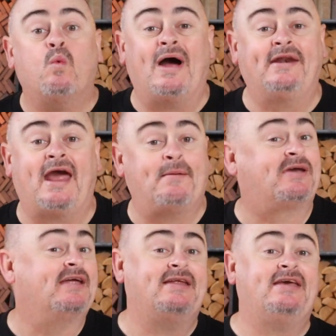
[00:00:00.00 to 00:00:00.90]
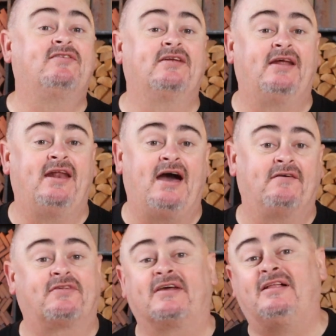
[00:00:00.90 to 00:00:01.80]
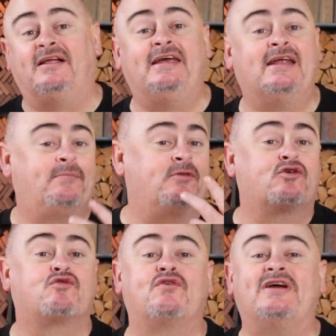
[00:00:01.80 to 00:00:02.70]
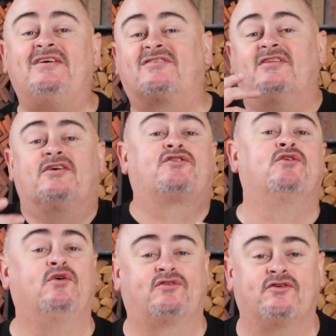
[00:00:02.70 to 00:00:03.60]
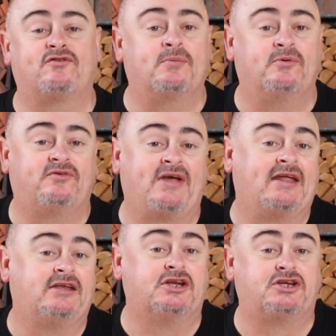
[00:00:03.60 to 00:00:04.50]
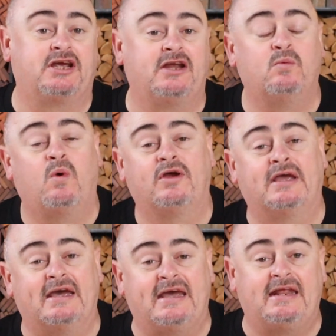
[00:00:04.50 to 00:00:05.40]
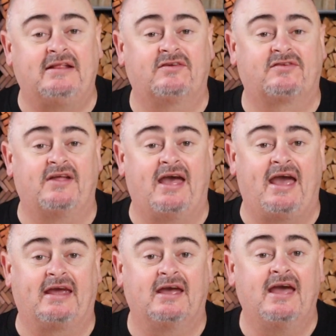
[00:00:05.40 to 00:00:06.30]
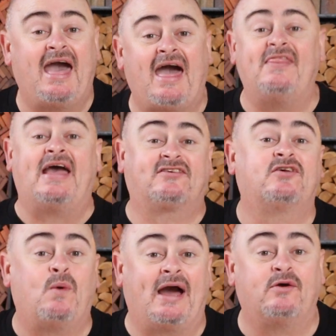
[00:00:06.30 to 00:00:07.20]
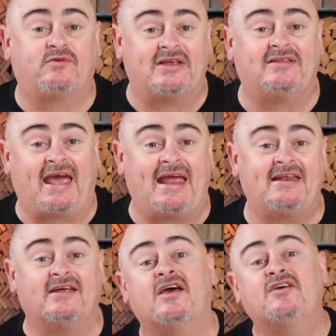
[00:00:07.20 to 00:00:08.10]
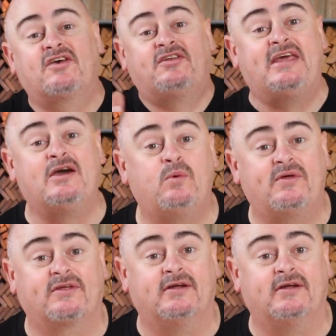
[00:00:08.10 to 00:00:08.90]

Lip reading: One napkin isn't enough to clean up the grease and the sauce that dribbles down your chin while you're eating the snag. And that's the way it was intended, so deal with